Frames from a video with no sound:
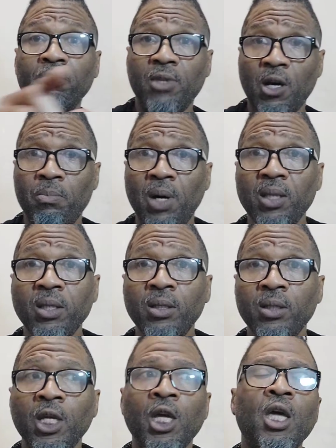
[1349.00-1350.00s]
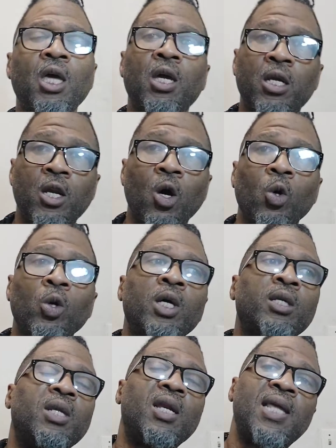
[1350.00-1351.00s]
the mother, and know
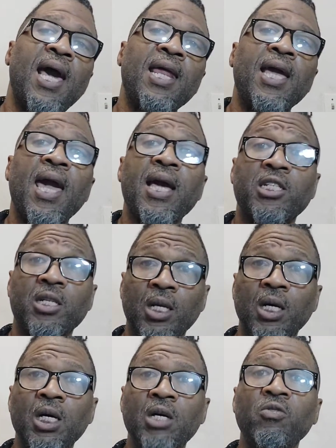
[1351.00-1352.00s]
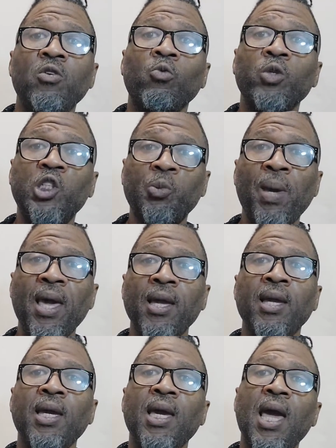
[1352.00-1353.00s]
that daddy has love, respect,
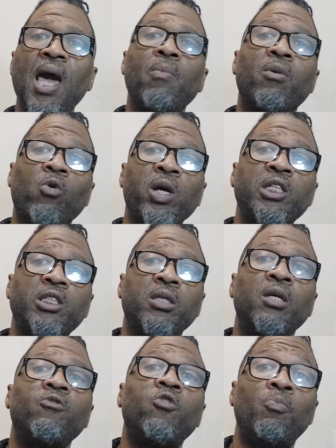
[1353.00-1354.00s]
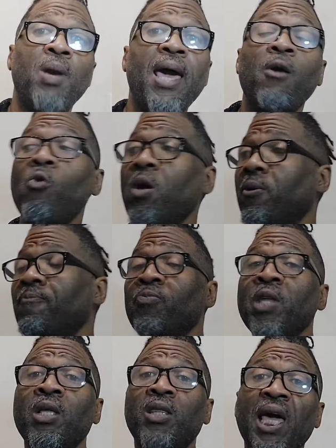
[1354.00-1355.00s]
and admiration for black women.
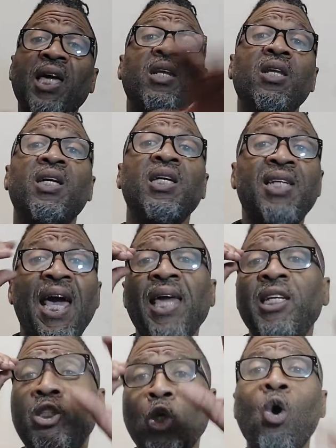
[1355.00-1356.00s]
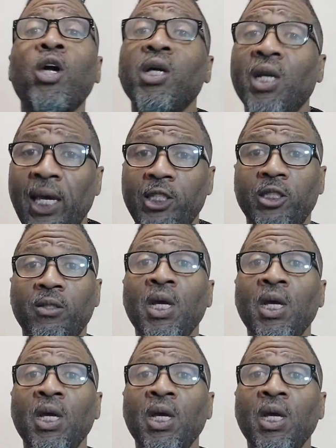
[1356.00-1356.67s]
They can look at daddy's toy collection,